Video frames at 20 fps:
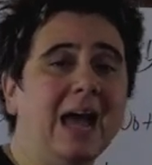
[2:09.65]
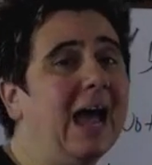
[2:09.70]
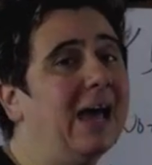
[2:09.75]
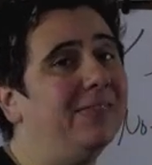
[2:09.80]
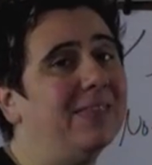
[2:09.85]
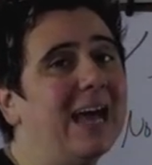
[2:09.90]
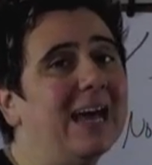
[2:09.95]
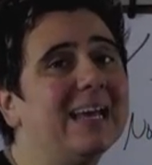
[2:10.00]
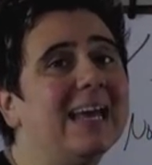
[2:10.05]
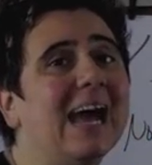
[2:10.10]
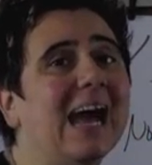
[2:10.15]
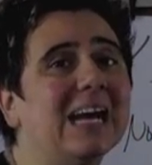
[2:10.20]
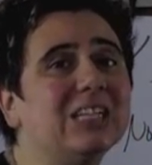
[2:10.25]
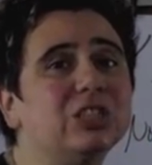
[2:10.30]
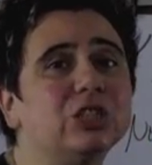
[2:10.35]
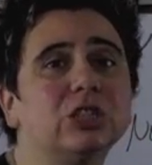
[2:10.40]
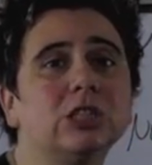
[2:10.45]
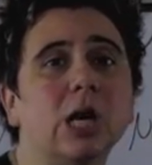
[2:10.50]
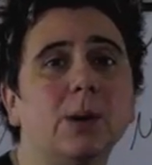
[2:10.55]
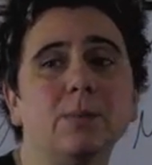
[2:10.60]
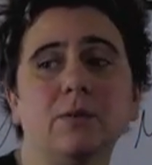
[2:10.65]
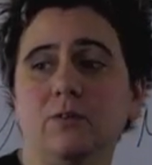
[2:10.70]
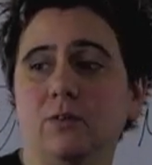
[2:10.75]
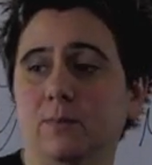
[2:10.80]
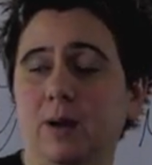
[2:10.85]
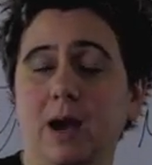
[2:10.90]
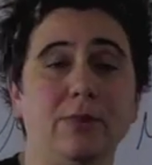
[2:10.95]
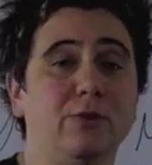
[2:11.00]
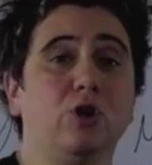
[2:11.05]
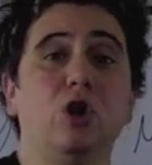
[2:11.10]
And that cash is coming
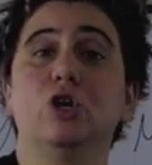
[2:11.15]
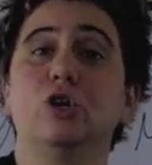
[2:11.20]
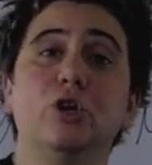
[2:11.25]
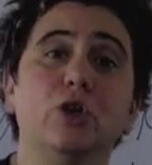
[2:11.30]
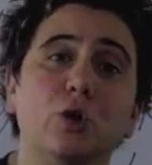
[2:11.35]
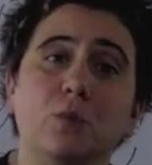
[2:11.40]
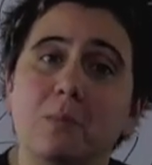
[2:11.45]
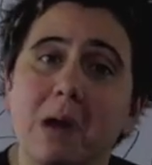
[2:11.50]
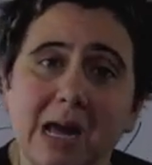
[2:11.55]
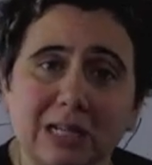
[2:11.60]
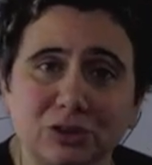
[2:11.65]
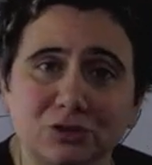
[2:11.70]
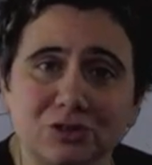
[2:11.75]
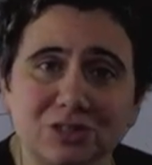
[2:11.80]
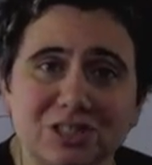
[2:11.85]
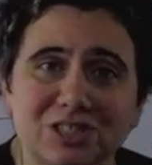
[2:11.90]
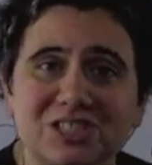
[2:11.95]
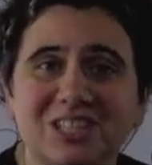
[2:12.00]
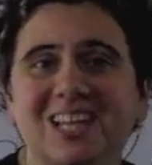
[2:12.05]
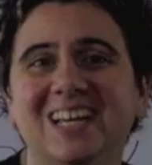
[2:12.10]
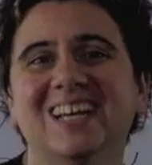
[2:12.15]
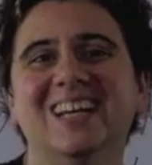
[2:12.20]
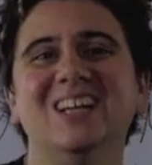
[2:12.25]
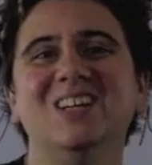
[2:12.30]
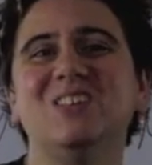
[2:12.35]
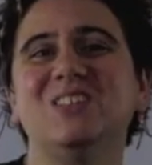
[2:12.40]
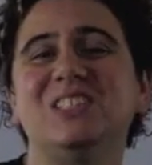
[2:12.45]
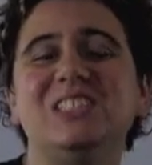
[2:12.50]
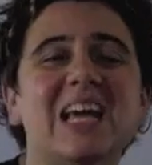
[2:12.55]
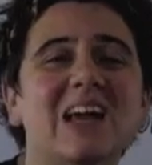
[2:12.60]
from either under your mattress,
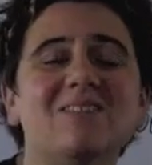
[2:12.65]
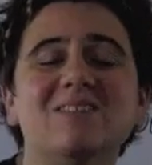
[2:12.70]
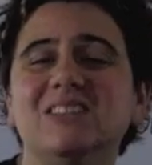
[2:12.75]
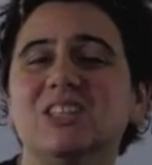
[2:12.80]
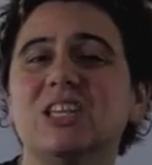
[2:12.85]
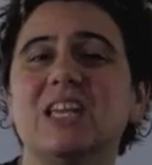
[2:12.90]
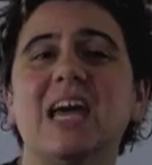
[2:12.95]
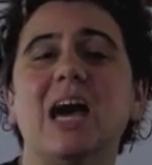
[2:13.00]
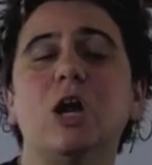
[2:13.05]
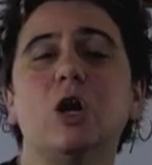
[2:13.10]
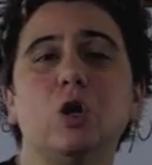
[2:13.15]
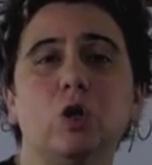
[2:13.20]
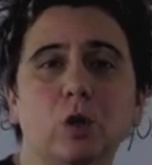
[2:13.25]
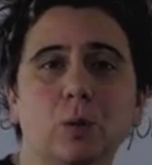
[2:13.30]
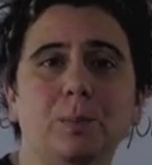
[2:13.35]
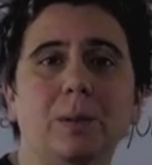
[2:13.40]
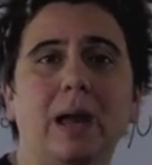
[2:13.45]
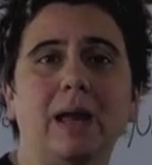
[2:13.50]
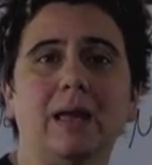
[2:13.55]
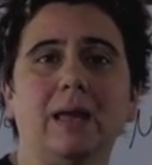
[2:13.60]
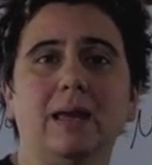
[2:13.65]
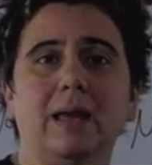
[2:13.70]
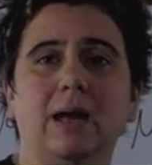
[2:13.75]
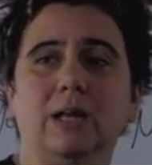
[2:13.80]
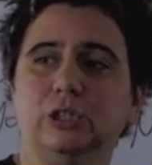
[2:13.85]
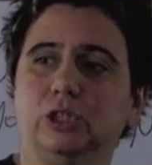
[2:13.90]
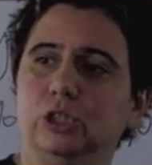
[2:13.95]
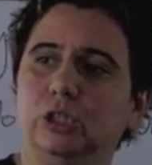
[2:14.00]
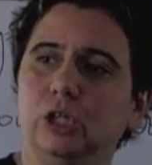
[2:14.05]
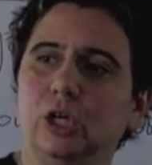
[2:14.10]
your savings account, or your bank
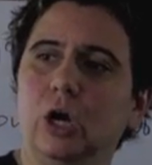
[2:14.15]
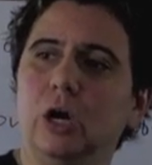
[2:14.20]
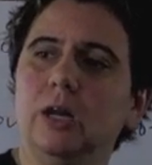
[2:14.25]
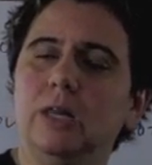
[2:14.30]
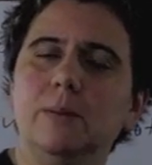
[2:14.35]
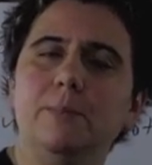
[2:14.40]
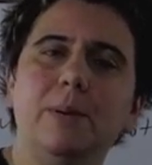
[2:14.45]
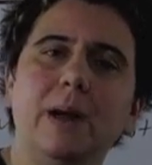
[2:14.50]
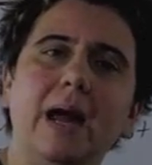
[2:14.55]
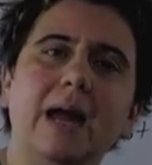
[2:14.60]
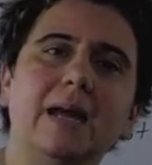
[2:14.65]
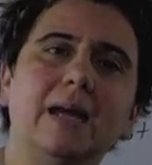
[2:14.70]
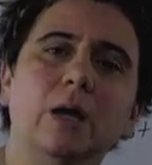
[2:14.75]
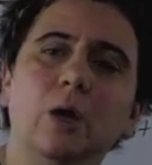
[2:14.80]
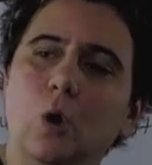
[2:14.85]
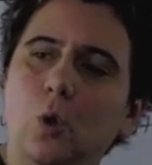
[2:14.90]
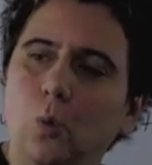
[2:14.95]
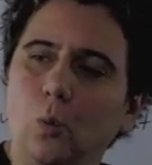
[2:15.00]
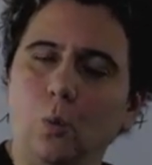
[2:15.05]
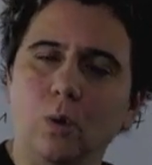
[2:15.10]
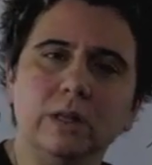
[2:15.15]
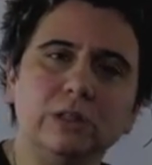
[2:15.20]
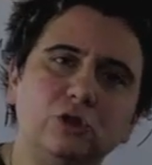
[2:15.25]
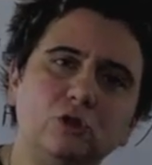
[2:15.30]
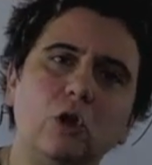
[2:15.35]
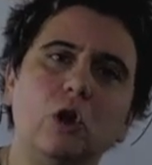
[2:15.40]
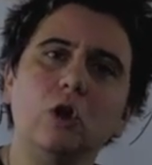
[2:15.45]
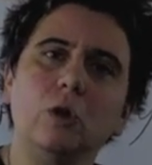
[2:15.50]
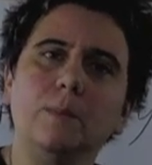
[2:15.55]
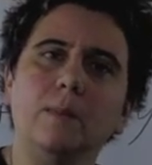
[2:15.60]
account. So you go to the bank,
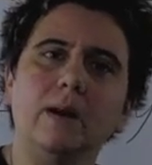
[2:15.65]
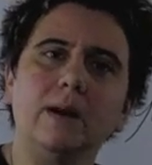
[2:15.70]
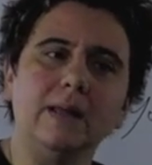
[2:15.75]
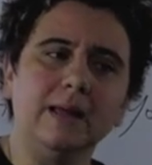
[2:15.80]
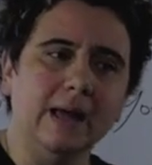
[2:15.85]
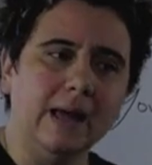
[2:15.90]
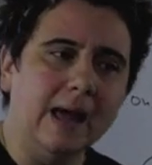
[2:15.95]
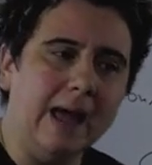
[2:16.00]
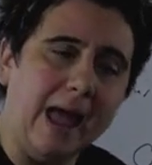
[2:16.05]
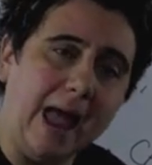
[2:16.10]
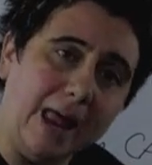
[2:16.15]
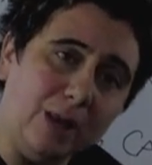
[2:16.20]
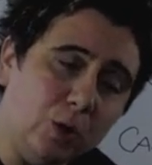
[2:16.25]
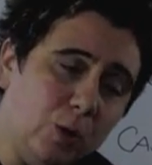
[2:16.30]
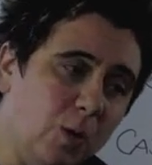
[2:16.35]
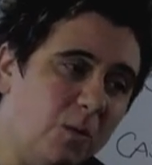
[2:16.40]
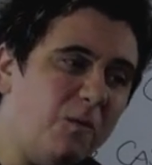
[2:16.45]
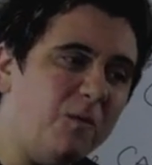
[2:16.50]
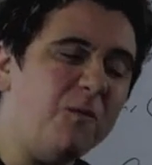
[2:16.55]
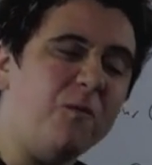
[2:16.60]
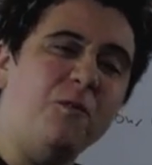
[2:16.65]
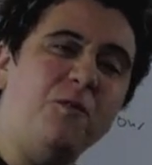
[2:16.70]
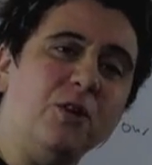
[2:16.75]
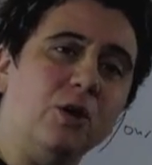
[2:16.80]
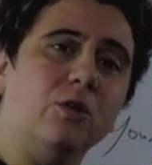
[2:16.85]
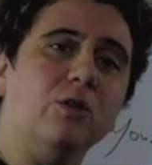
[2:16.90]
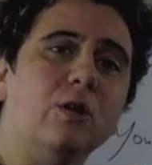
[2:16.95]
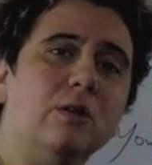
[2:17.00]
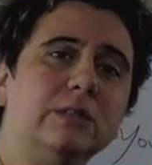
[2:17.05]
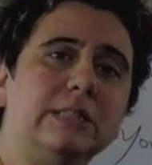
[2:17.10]
withdraw your money, and you
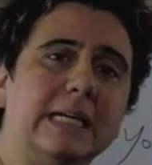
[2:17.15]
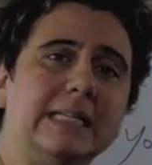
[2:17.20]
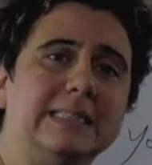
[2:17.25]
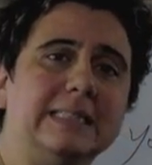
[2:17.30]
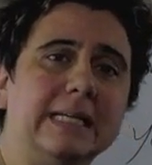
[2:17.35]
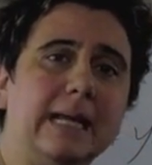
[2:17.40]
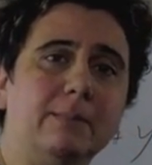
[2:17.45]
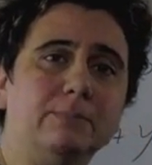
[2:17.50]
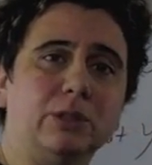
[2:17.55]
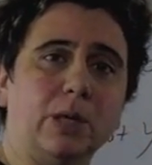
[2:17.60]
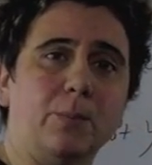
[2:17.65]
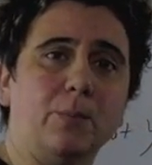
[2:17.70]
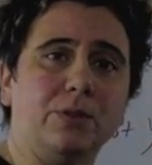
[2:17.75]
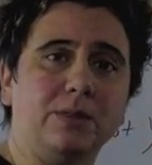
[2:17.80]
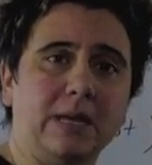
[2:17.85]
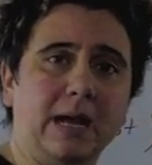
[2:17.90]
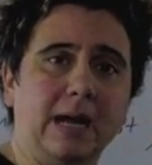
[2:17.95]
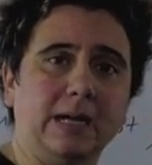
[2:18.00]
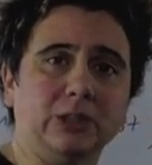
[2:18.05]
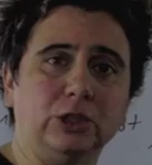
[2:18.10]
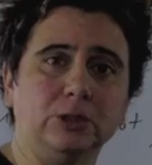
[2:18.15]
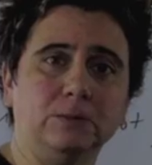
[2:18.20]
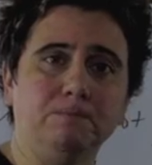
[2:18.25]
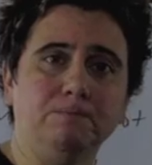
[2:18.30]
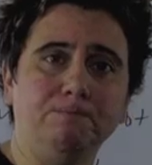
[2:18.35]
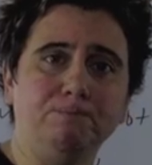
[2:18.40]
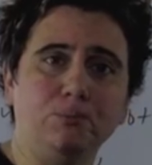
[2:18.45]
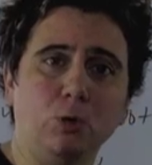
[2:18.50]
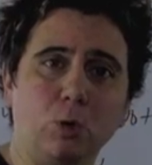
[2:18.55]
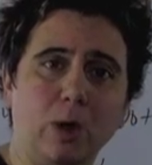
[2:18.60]
fill those ATMs up with cash,
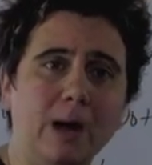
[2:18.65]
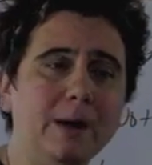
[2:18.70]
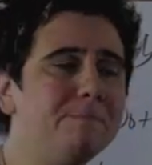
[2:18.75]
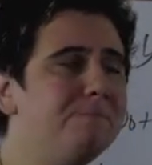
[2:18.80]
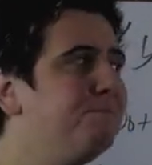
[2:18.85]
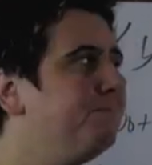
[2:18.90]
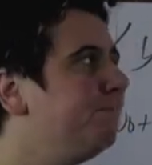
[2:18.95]
okay?